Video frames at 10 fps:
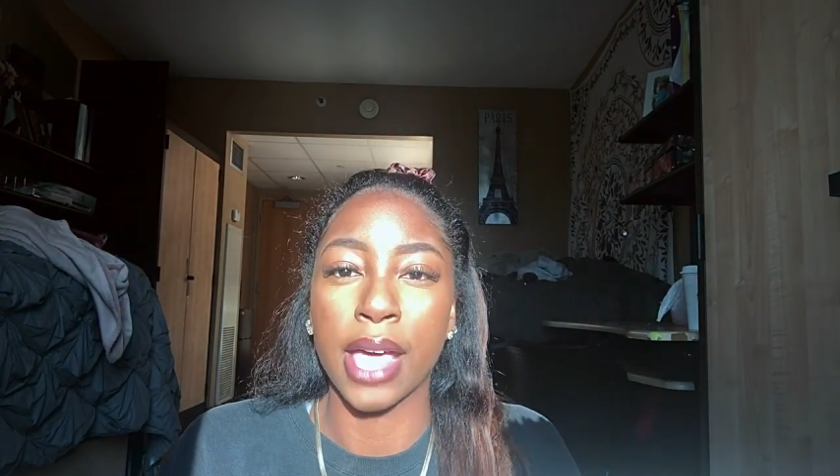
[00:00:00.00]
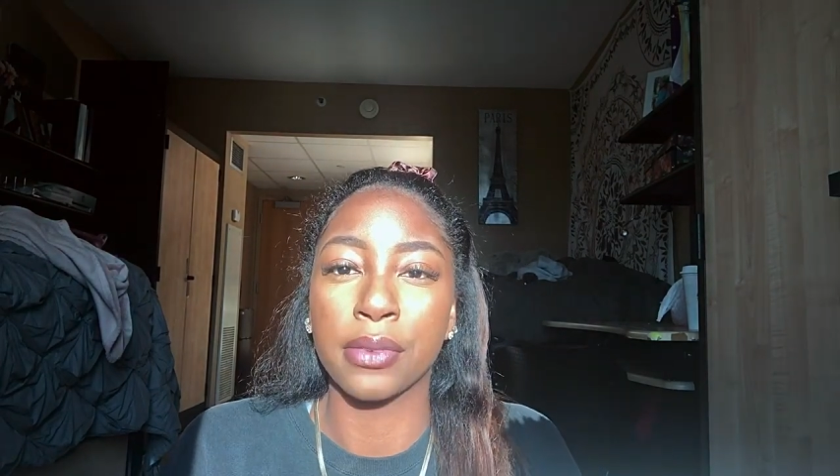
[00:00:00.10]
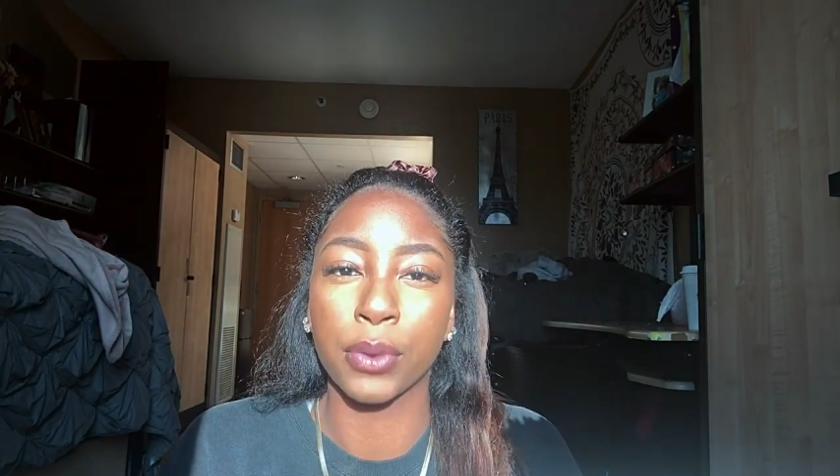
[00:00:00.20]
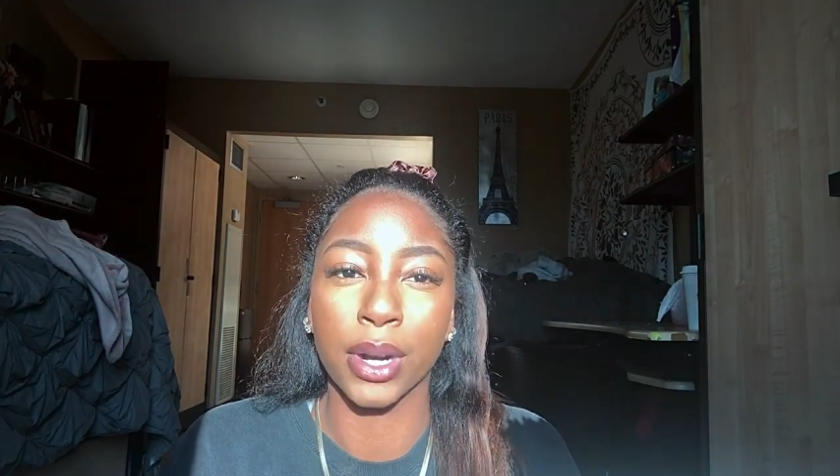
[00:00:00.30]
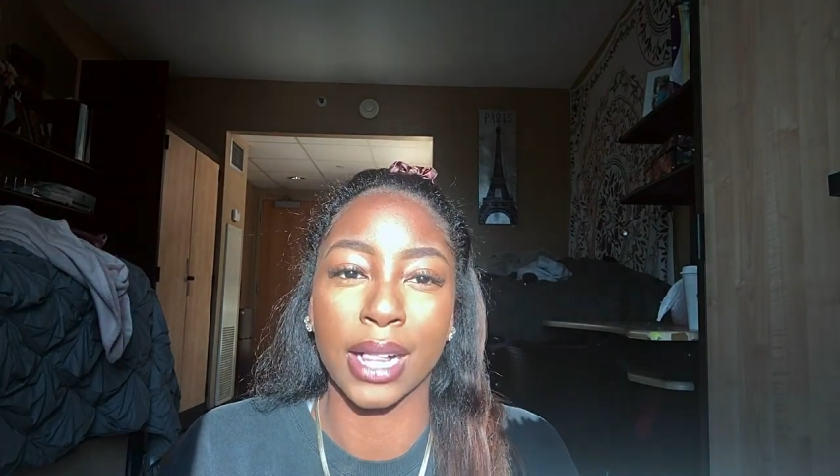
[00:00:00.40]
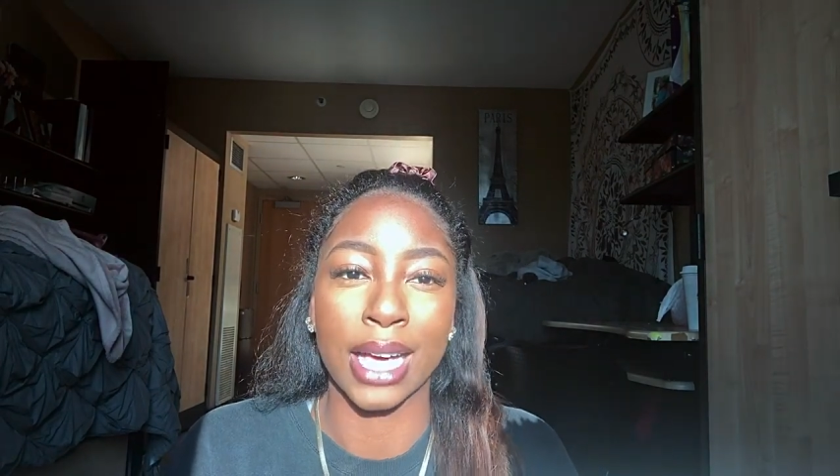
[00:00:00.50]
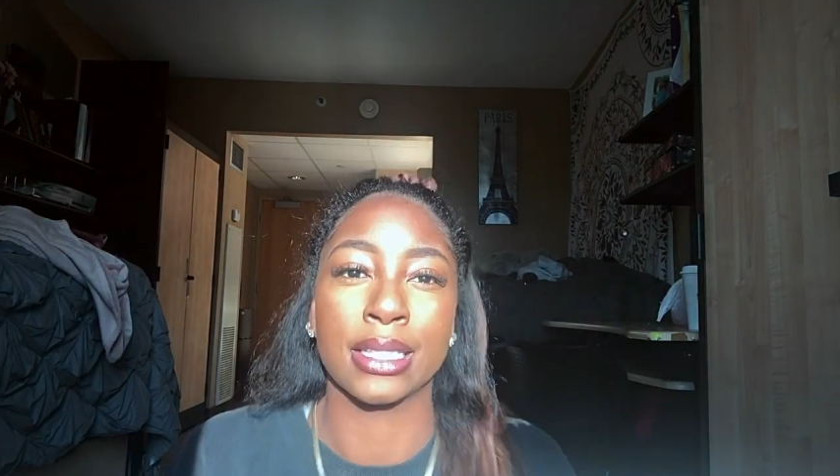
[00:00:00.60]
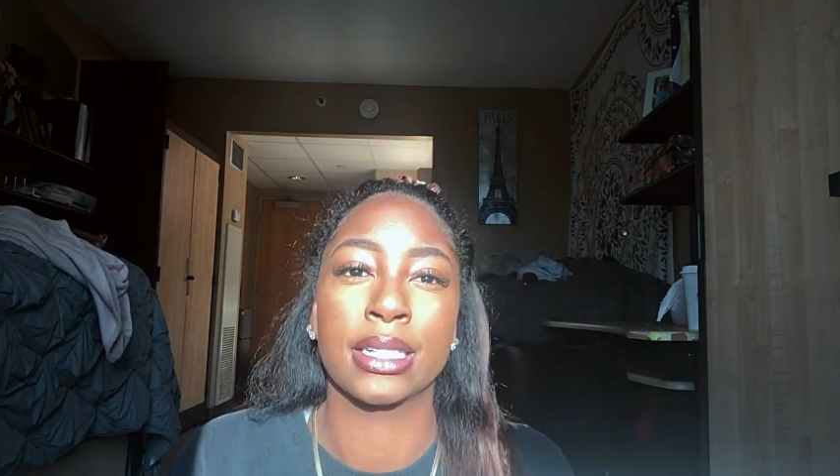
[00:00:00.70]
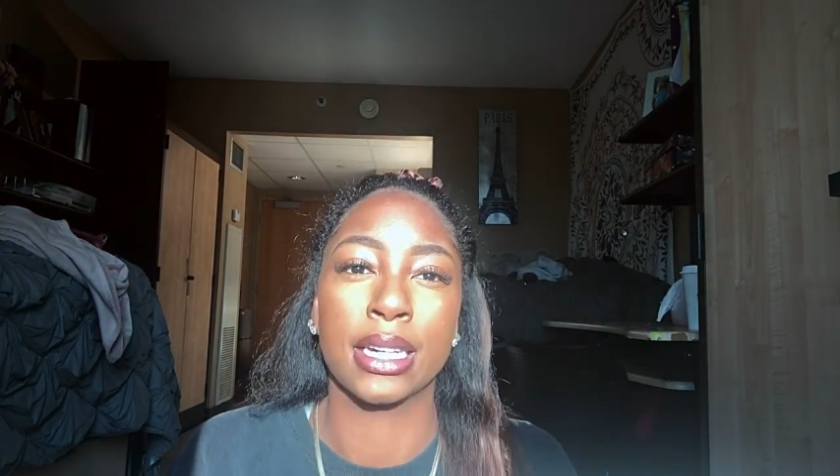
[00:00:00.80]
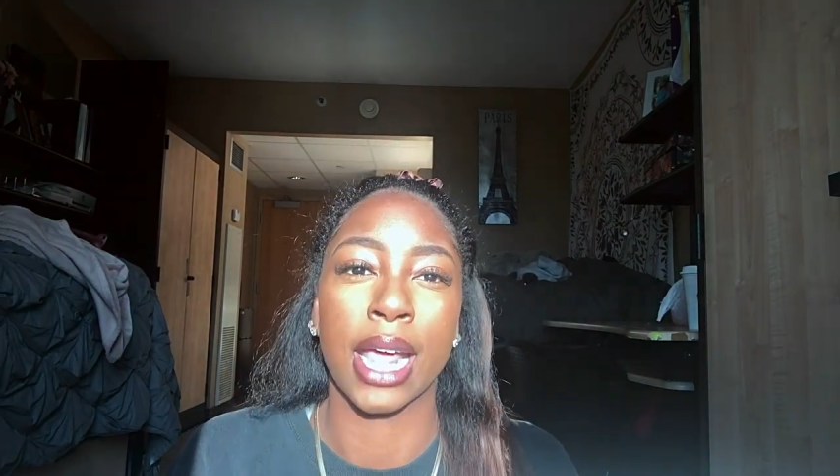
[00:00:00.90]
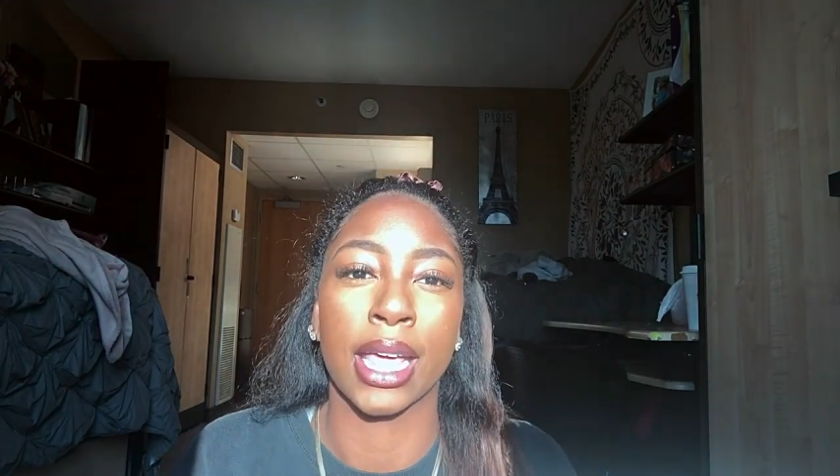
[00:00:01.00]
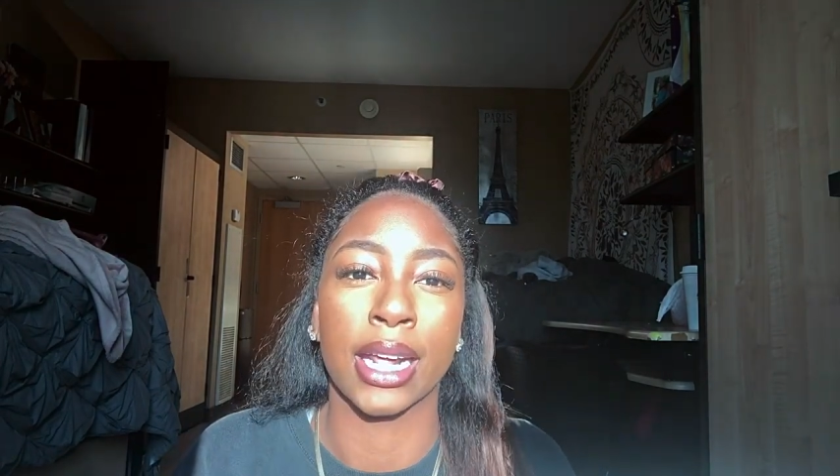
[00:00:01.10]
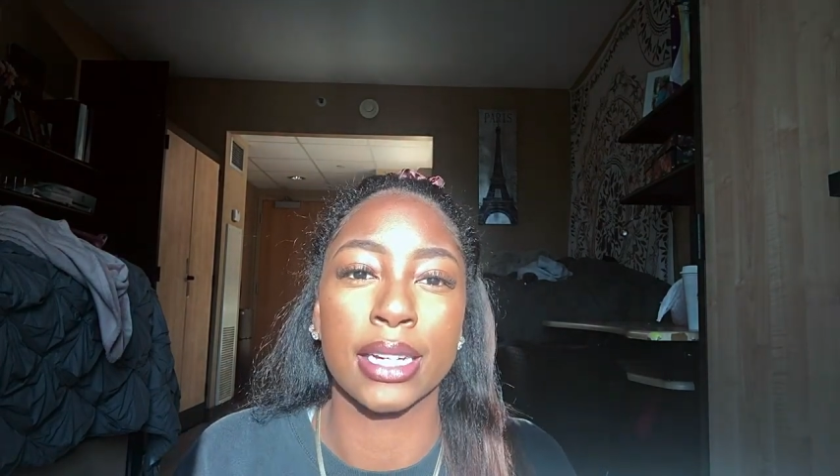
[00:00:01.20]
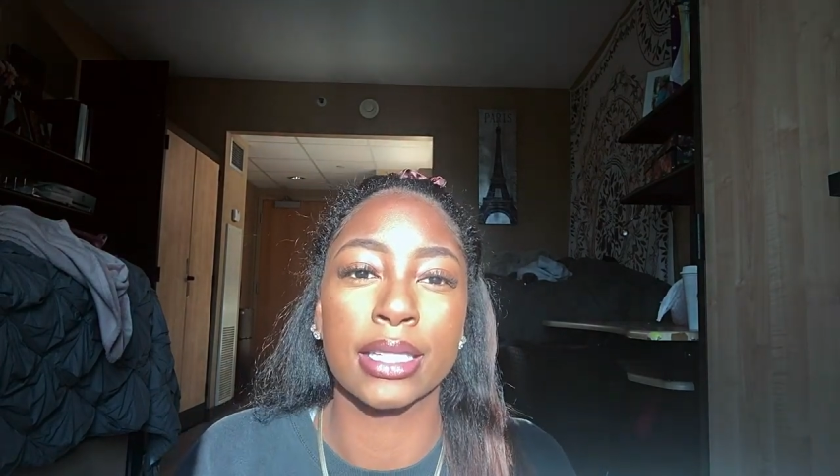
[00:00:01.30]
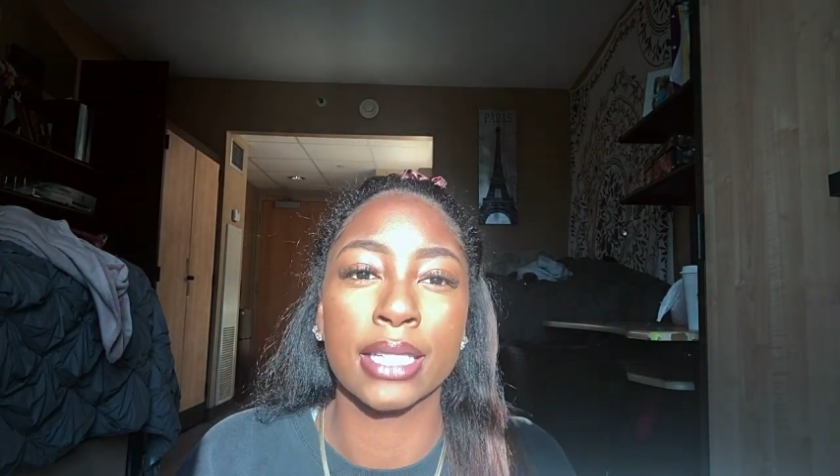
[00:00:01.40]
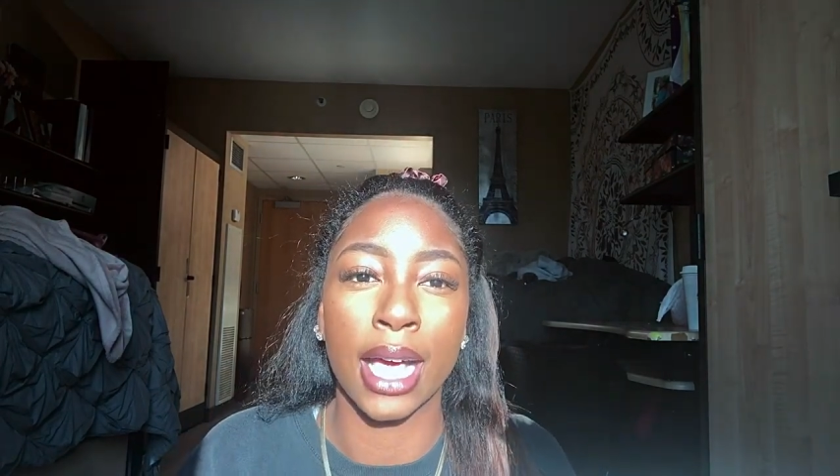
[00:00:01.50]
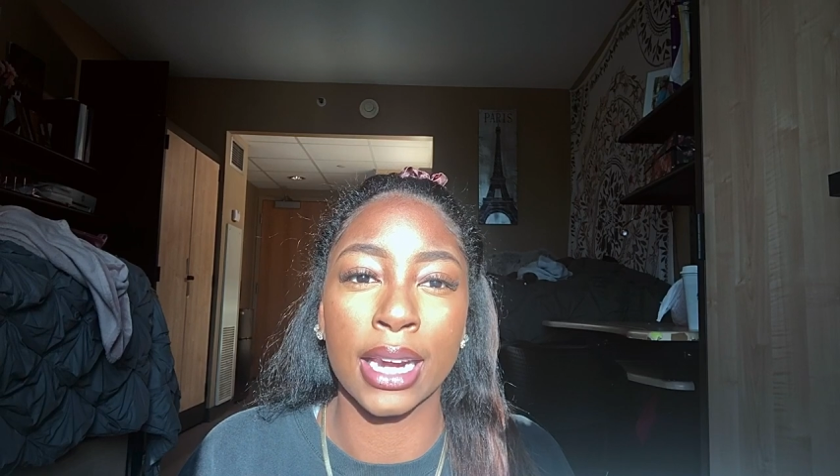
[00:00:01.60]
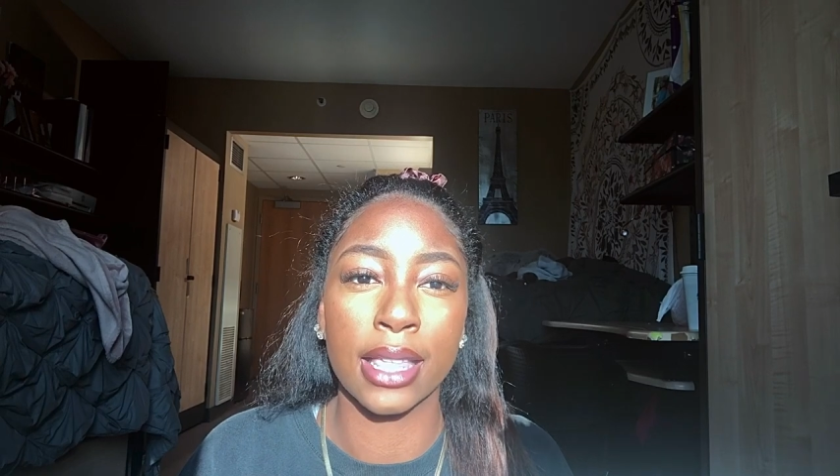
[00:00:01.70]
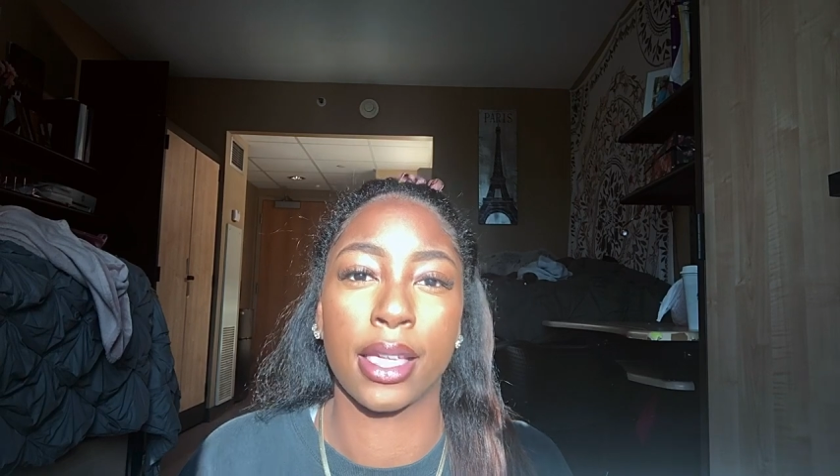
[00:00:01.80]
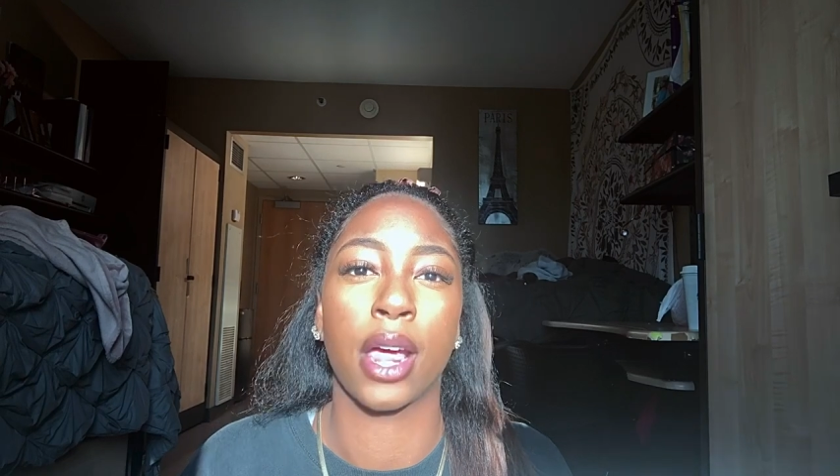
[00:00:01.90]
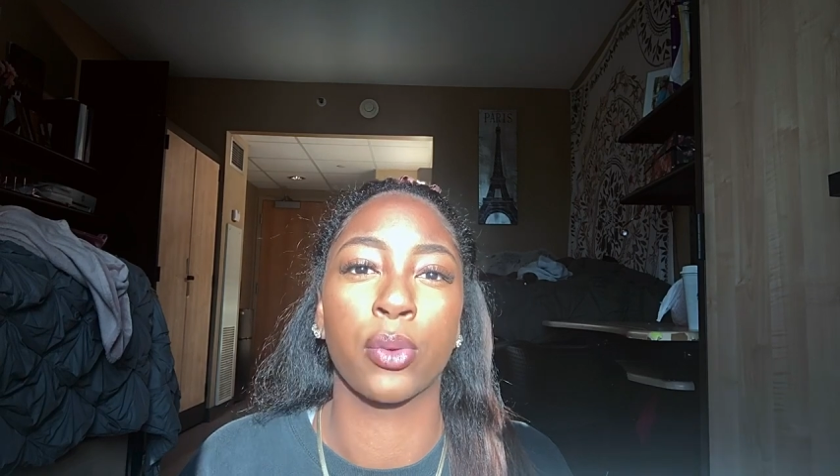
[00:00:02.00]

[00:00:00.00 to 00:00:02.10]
I have four classes today, and I decided that